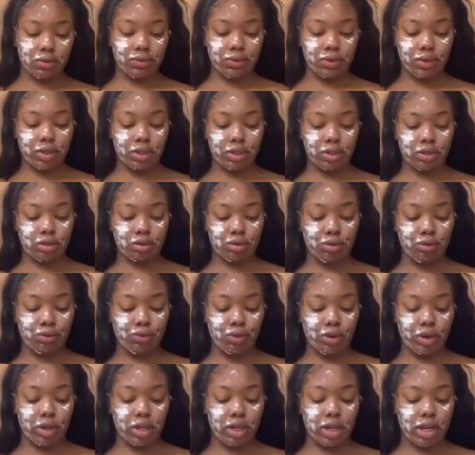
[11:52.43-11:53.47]
for
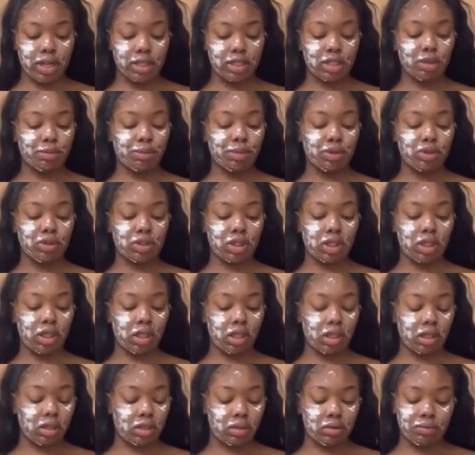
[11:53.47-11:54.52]
2:49 to post
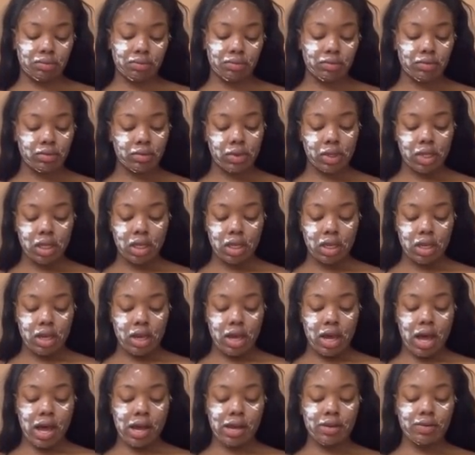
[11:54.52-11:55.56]
again.
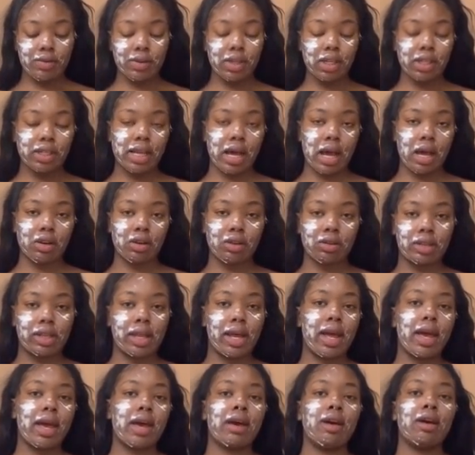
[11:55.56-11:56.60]
I can really download the
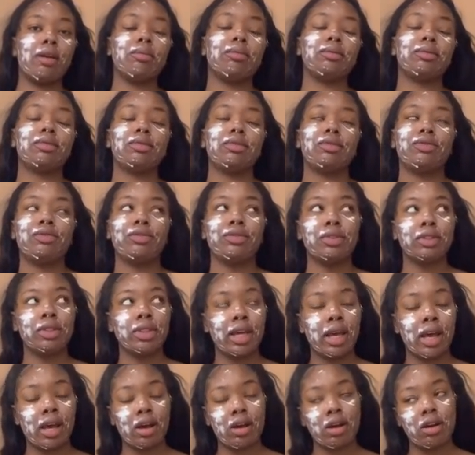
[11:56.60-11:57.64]
app
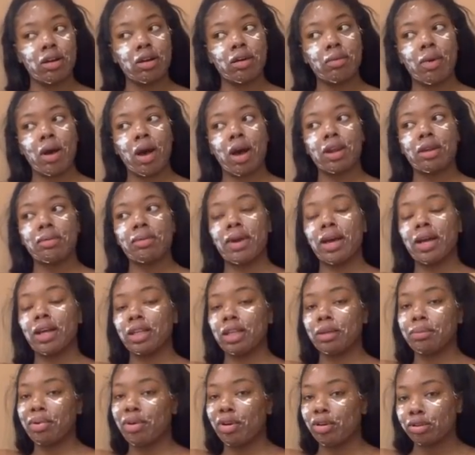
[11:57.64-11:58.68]
that
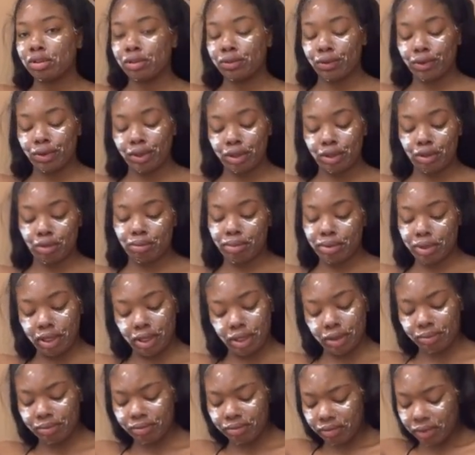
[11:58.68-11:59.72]
automatically posts for you,
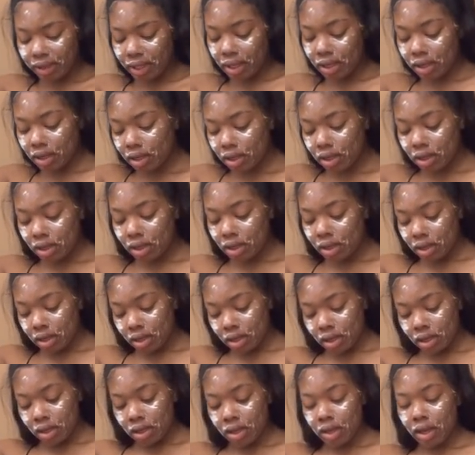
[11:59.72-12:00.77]
but
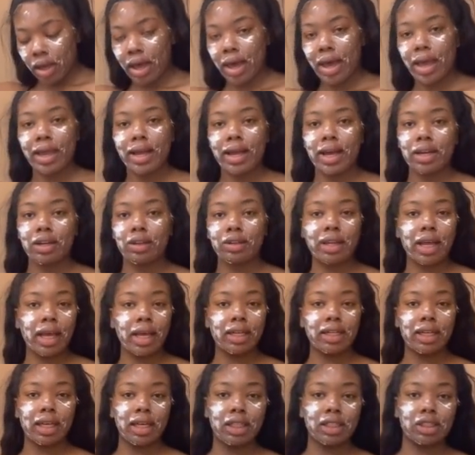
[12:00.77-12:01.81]
I ain't got no
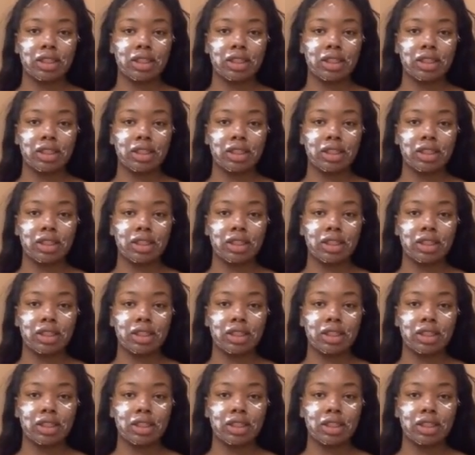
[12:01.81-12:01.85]
like day